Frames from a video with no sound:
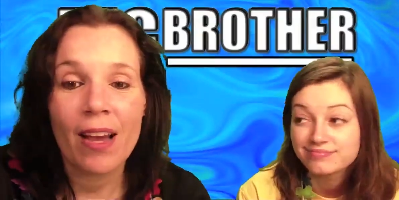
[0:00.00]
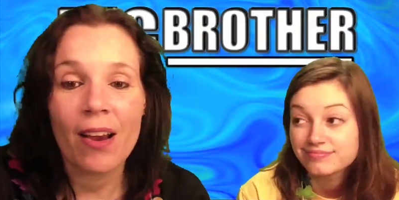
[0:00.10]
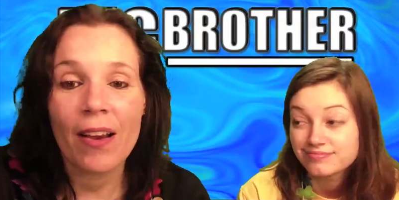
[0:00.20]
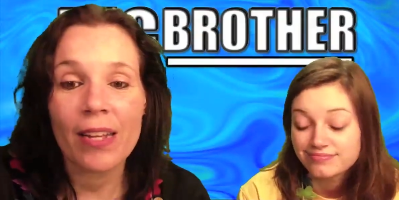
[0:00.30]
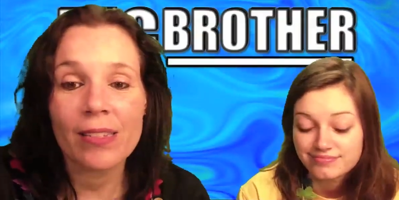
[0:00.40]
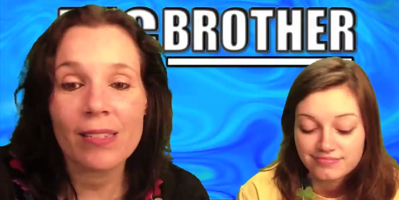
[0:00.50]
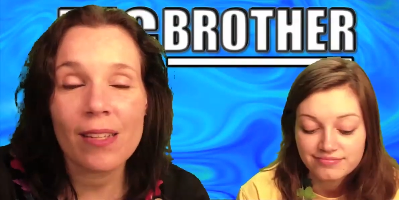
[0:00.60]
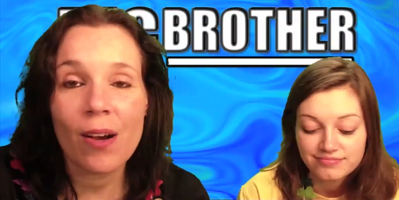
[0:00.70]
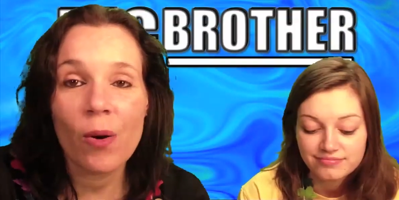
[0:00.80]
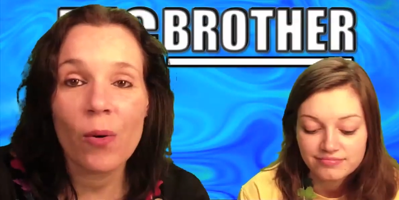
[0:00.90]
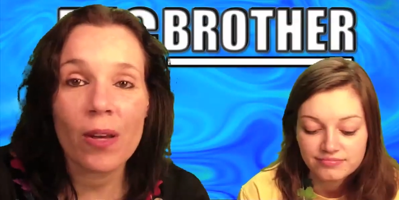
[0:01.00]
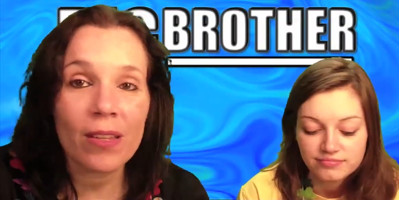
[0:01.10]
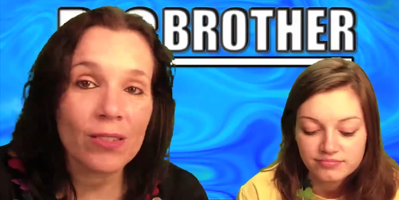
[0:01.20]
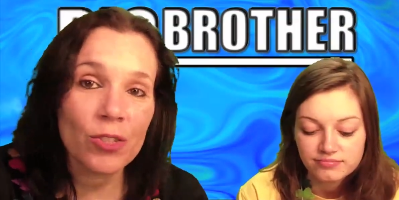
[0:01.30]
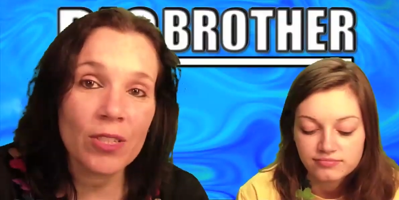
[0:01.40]
Speaker 1: All right, so
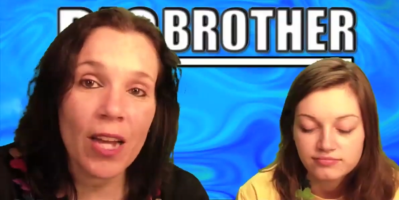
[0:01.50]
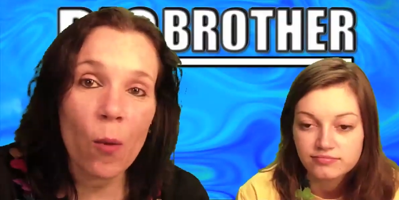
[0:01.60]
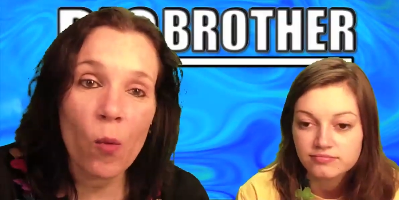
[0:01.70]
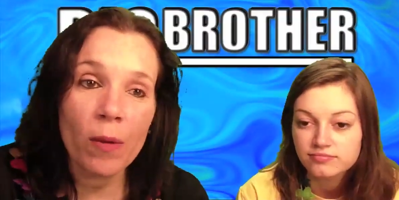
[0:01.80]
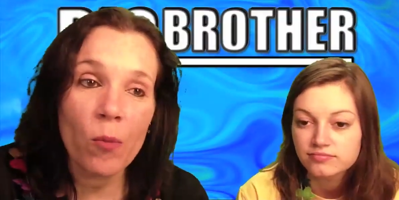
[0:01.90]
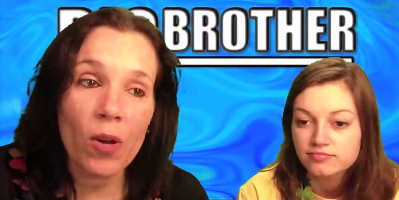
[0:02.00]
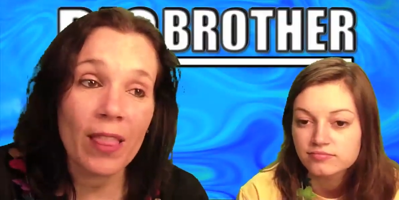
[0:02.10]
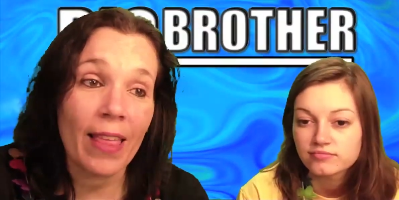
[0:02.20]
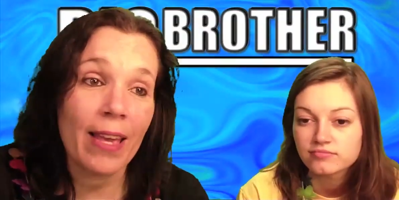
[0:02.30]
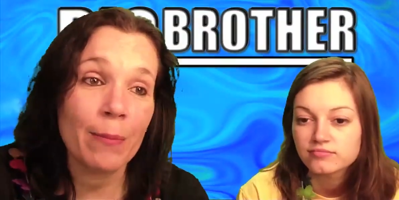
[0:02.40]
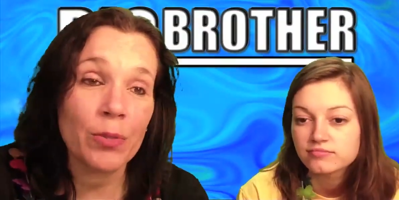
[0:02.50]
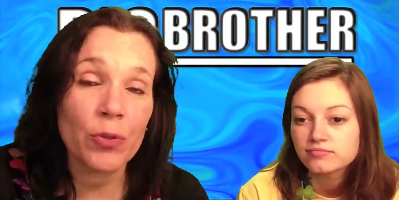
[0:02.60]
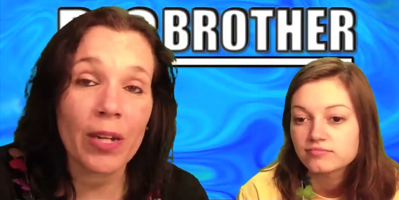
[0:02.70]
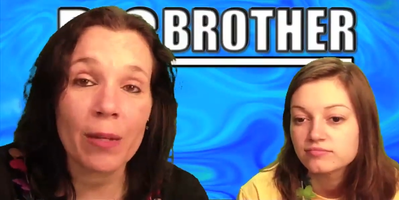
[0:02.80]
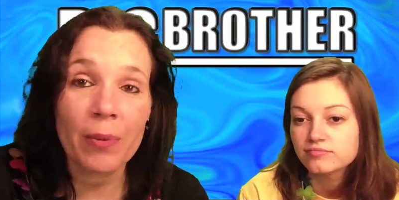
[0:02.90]
she's got one more lame
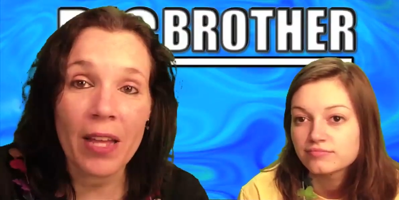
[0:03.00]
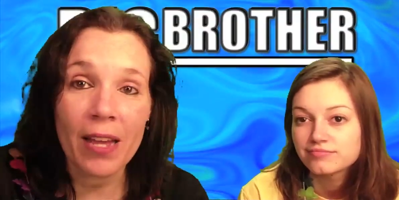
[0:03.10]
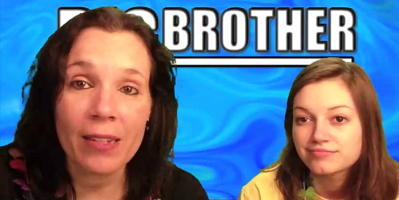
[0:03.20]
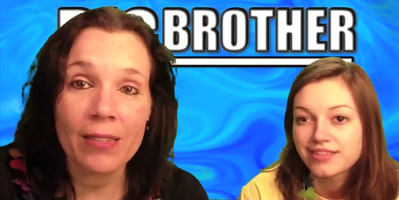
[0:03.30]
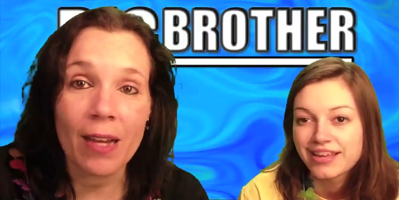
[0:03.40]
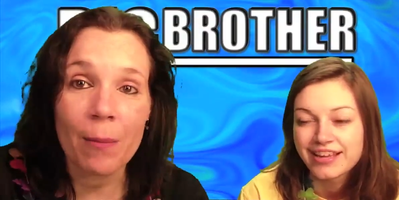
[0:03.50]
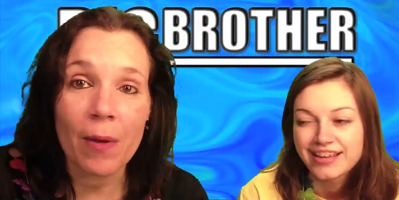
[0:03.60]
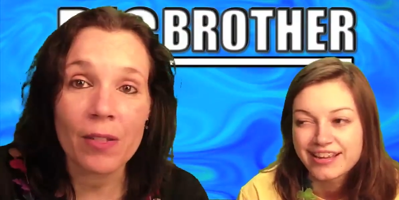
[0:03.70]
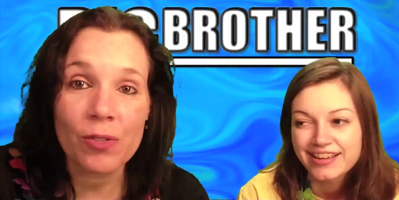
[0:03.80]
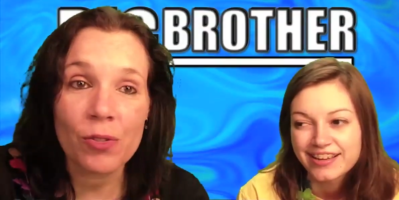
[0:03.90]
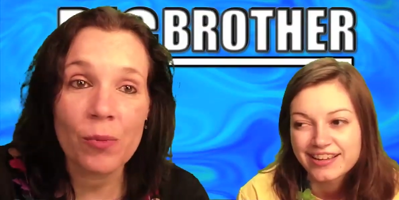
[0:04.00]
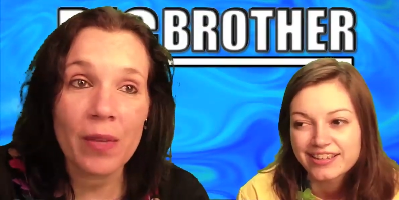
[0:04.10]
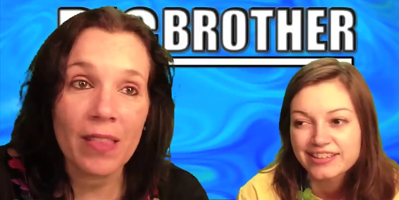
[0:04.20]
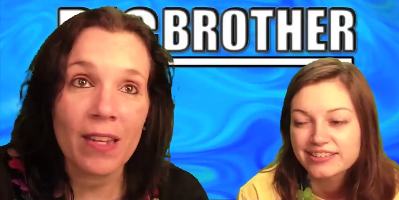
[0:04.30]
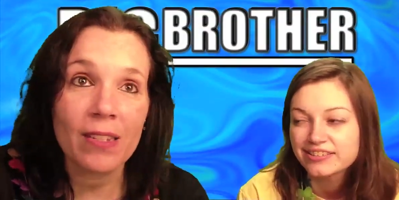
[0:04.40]
trick planned. I'm
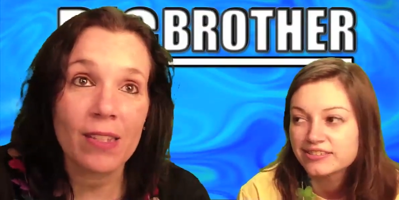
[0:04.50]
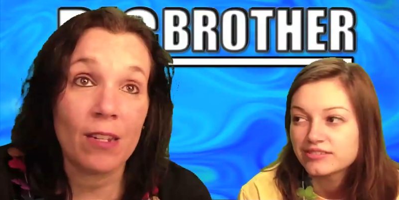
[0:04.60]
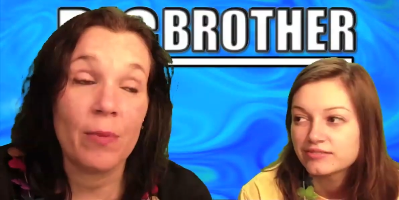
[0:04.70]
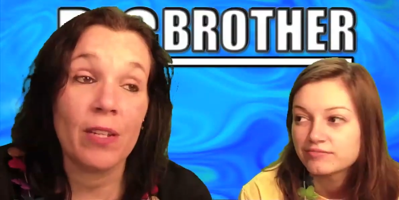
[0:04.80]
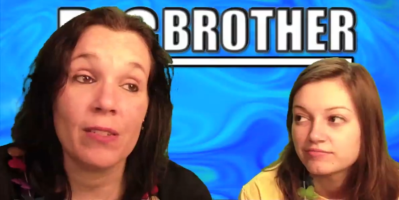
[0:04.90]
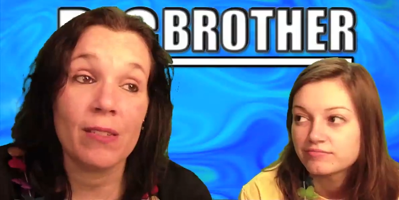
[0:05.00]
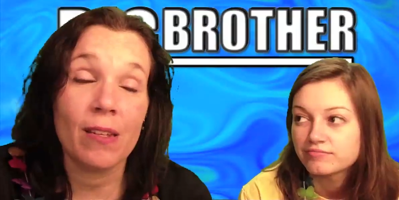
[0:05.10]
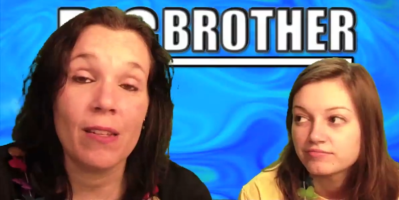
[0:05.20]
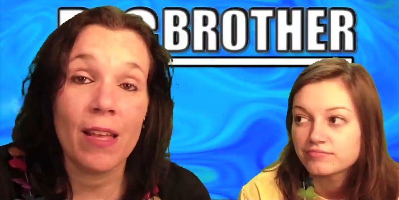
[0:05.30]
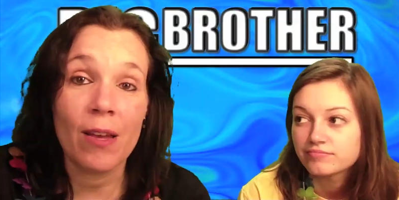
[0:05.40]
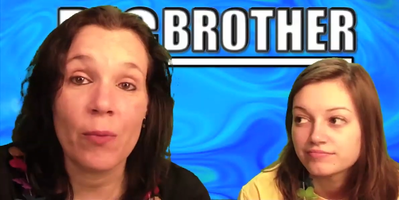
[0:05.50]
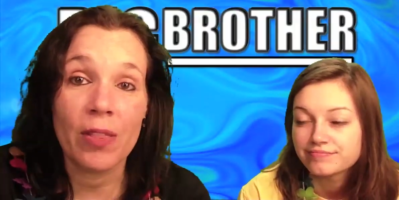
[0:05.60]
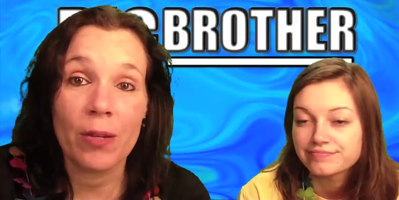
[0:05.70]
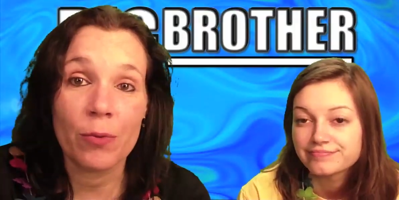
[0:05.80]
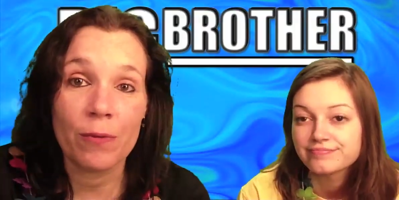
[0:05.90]
assuming that it's going to be on Sunday
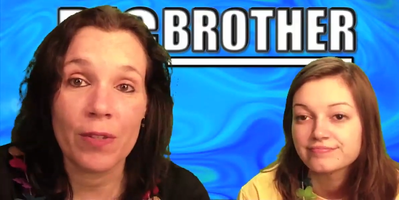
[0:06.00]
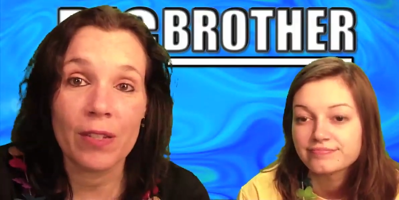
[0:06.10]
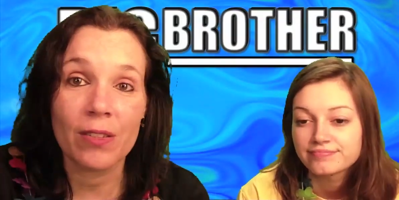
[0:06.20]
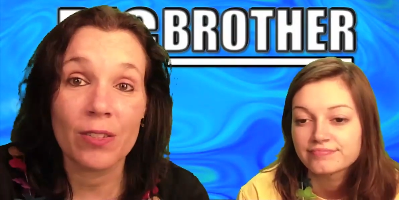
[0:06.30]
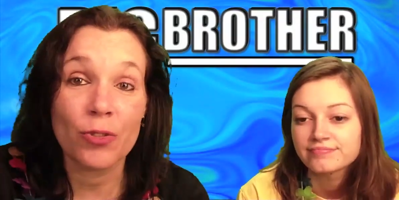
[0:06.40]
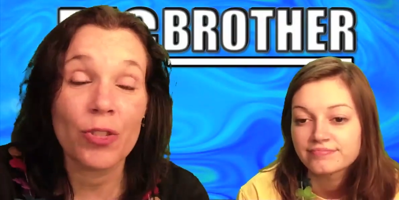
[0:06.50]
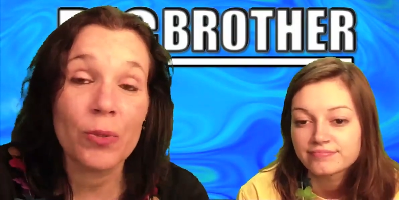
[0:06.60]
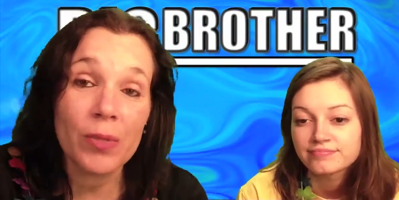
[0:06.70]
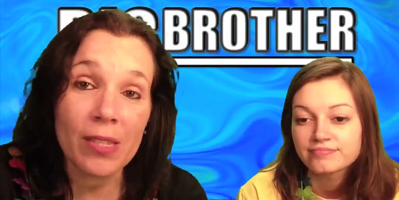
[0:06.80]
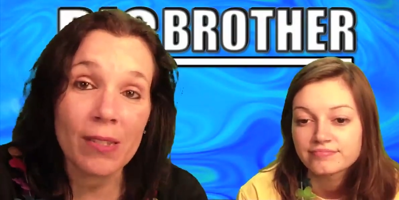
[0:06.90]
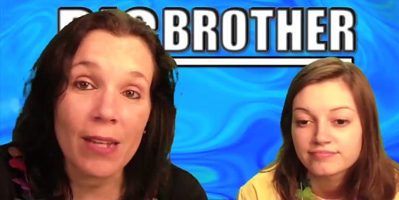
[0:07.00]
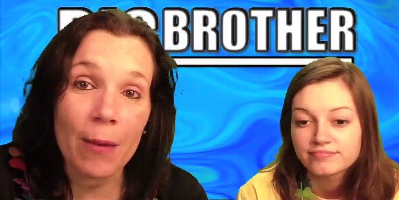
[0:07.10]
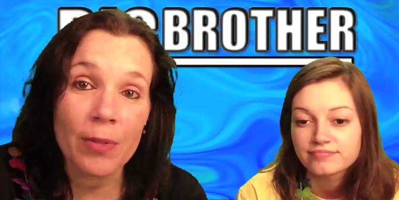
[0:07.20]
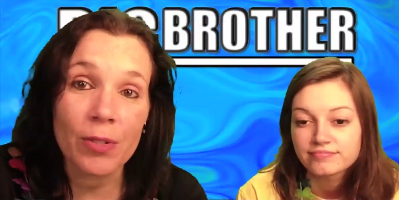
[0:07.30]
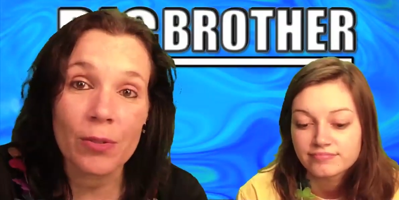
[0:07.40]
when they reveal that she was the
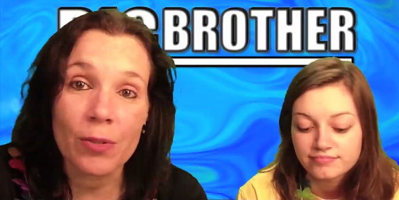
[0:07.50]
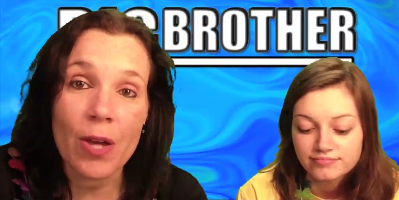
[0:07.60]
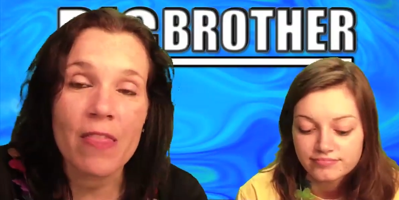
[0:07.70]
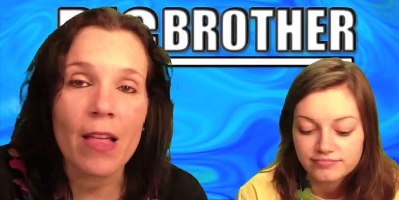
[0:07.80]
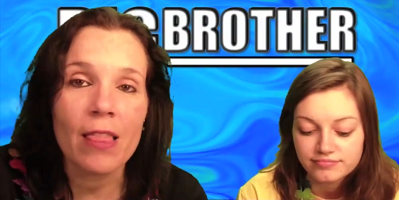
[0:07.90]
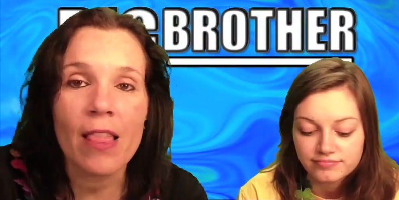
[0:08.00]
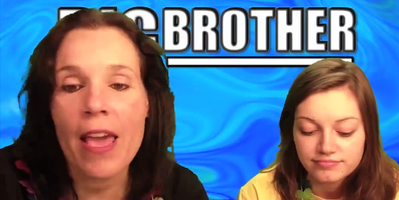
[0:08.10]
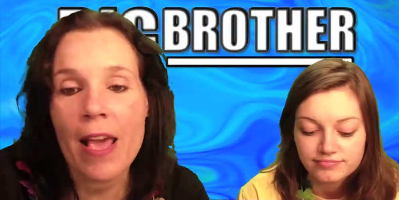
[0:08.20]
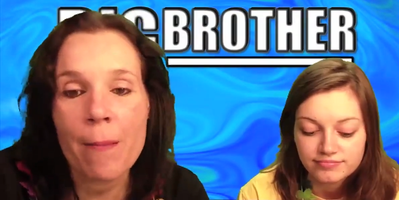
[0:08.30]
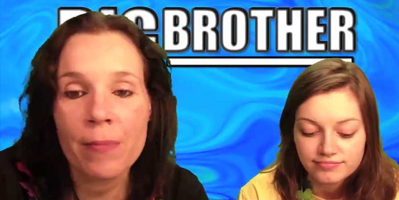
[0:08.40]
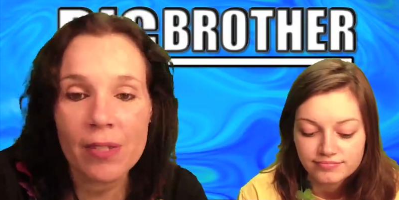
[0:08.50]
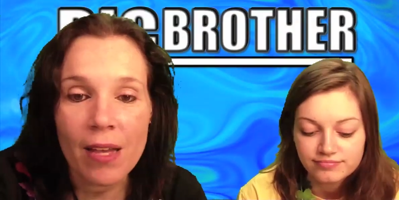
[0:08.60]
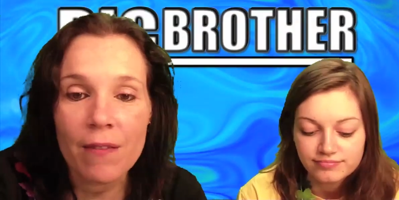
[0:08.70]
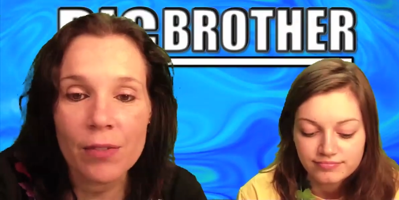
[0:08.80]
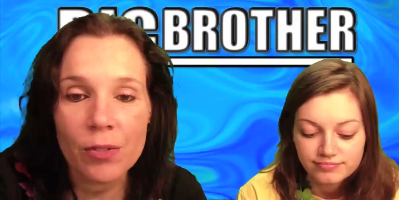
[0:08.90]
saboteur, the lame
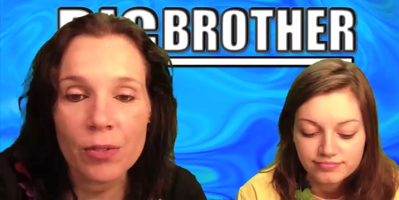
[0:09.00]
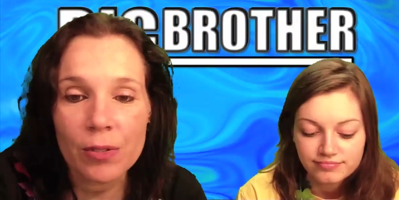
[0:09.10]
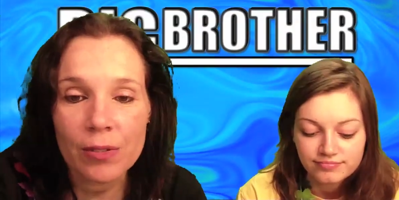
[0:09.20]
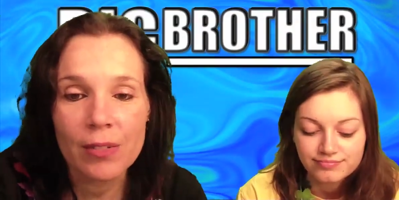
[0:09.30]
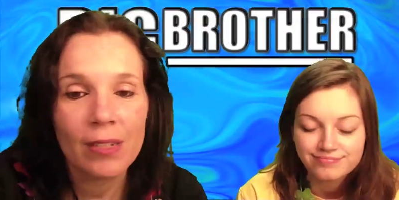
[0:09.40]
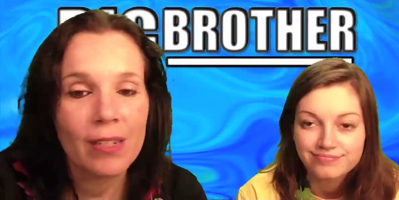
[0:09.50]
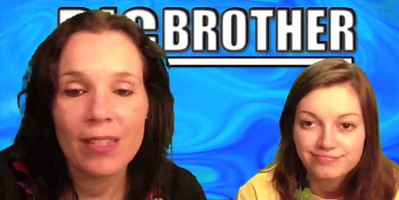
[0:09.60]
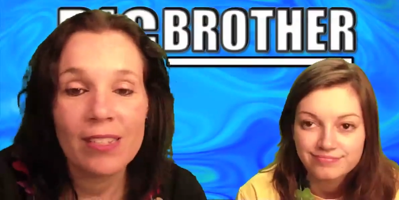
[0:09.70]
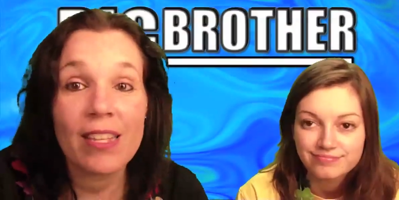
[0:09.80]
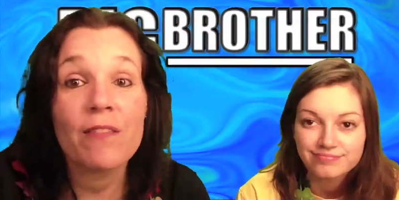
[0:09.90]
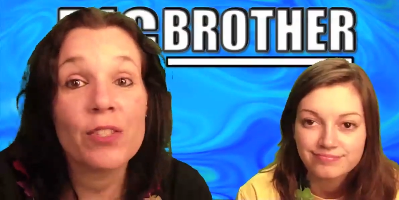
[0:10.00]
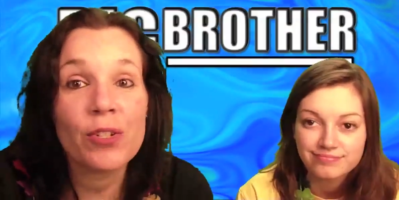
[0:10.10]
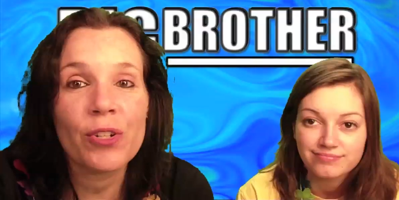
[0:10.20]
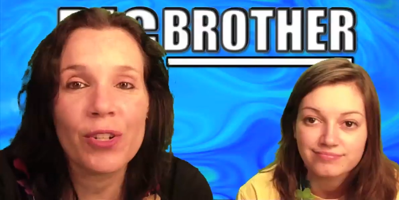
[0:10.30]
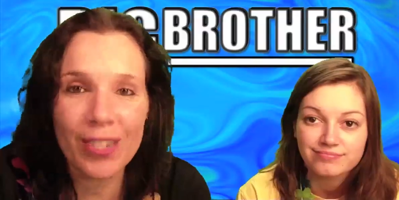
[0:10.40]
saboteur. It's
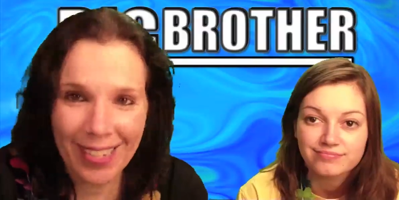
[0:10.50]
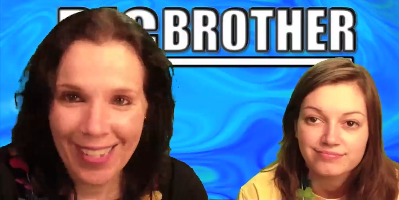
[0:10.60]
time